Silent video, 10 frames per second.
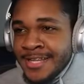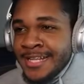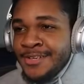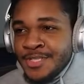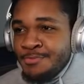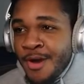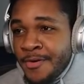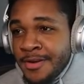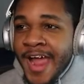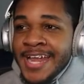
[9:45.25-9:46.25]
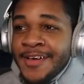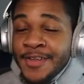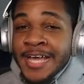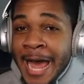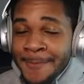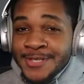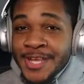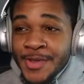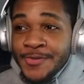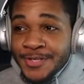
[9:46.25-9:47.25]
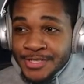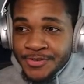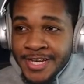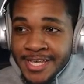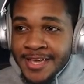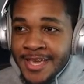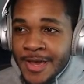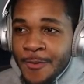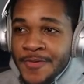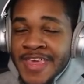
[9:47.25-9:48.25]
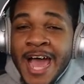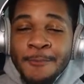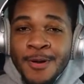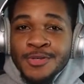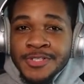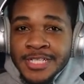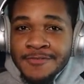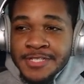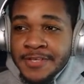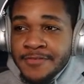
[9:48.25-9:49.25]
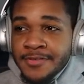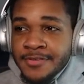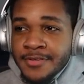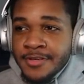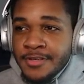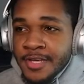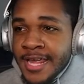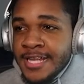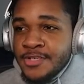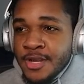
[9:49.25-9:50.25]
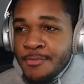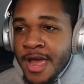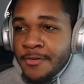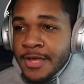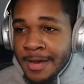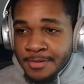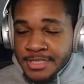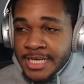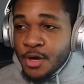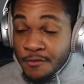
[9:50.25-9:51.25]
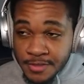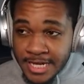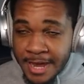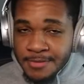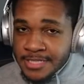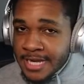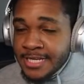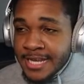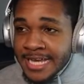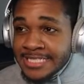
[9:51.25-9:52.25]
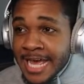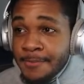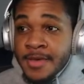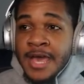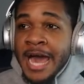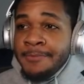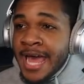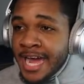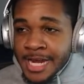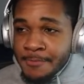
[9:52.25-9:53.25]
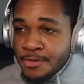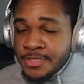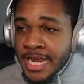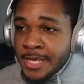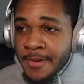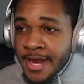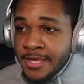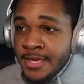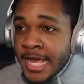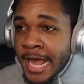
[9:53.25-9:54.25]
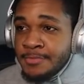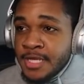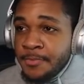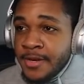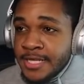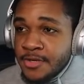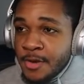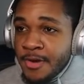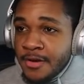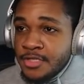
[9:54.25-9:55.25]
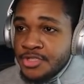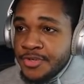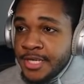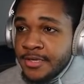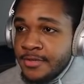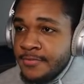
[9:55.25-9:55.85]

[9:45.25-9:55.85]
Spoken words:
they're just broken. All right, now look, I'm gonna show you the streak without motioning the receiver. Look at Antonio Brown. I'm gonna shade over top just like I did last time. I'm not gonna motion anybody. I'm just gonna put Antonio Brown on a streak.